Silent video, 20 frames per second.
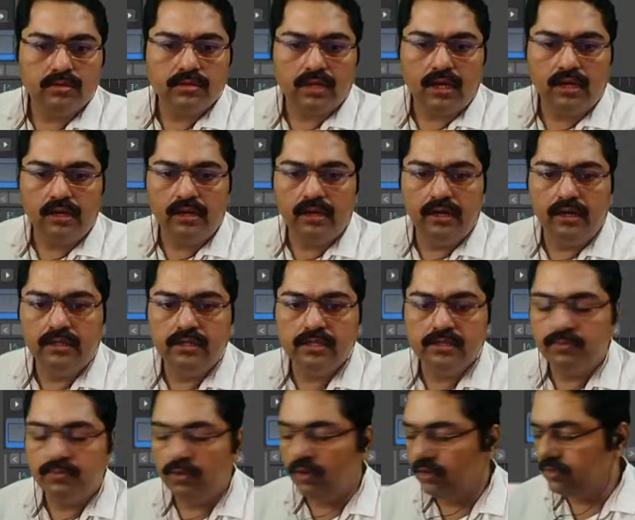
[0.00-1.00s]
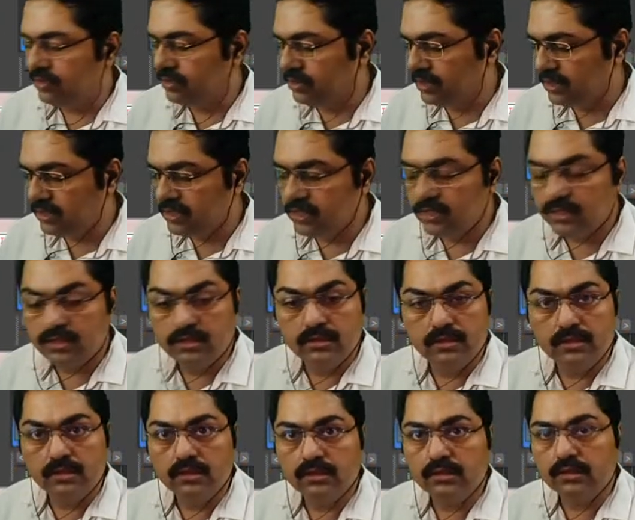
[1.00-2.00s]
I'll delete this box. You can just
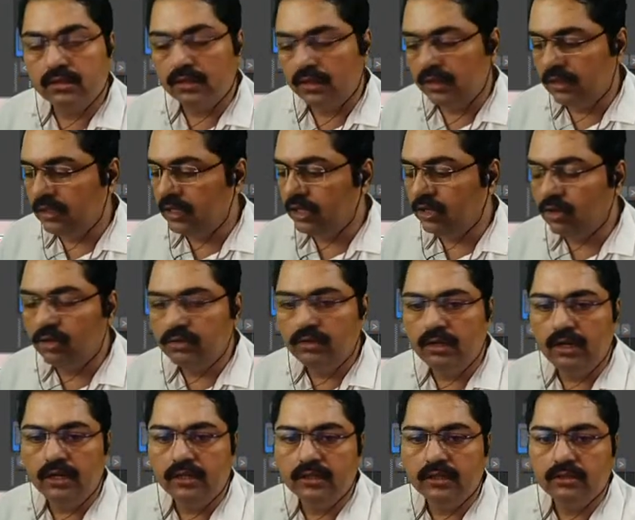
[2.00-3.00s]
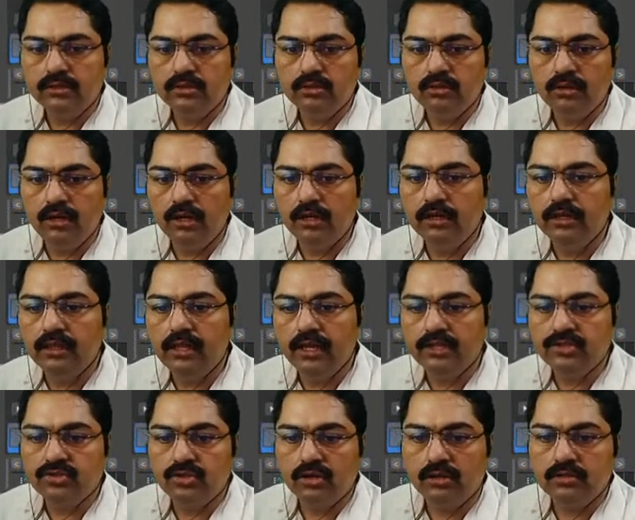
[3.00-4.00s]
click on delete to delete the
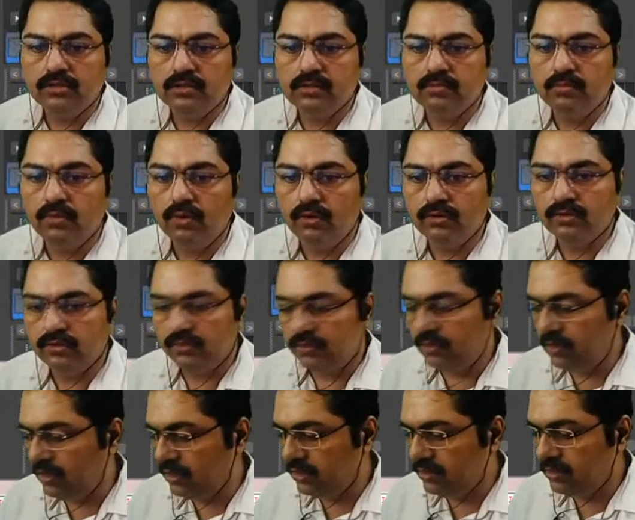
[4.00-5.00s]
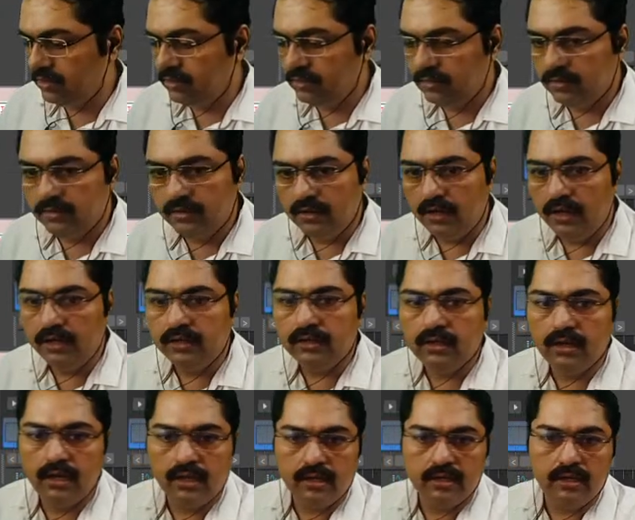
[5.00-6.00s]
extras box, like delete,
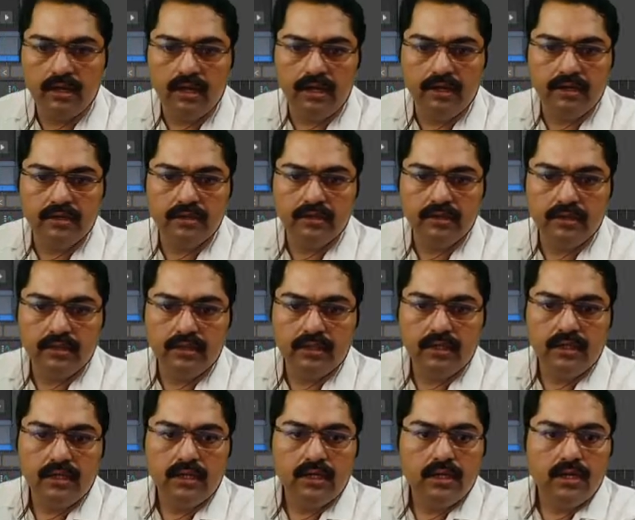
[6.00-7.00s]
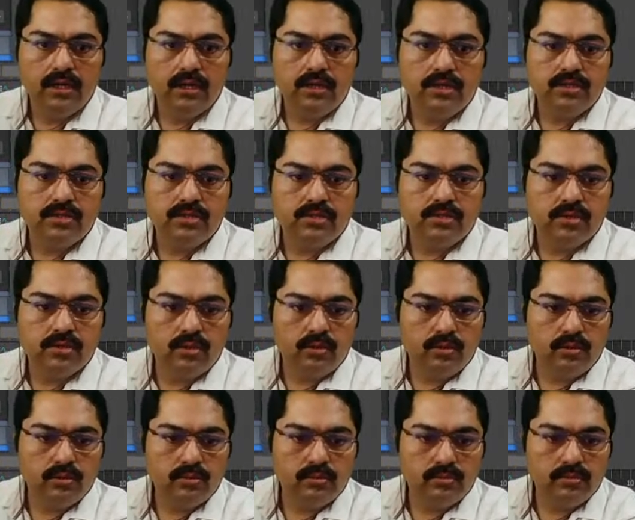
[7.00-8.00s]
click delete.
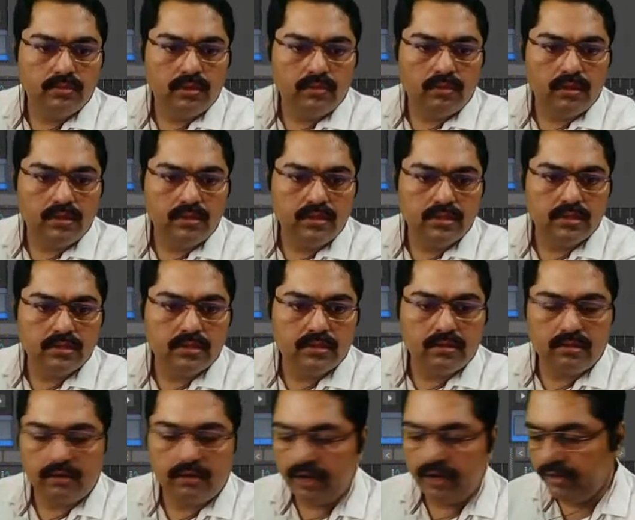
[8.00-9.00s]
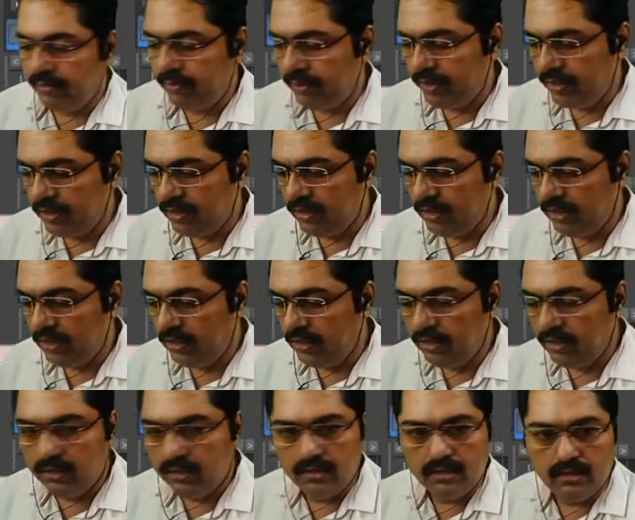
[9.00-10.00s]
So now I'll just try 20,
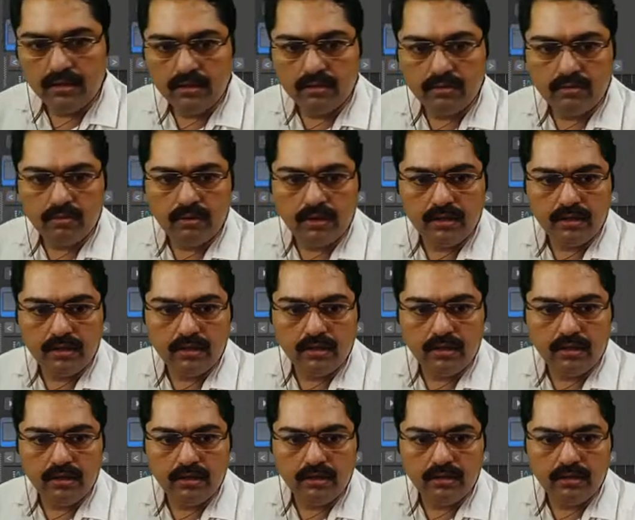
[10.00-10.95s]
20.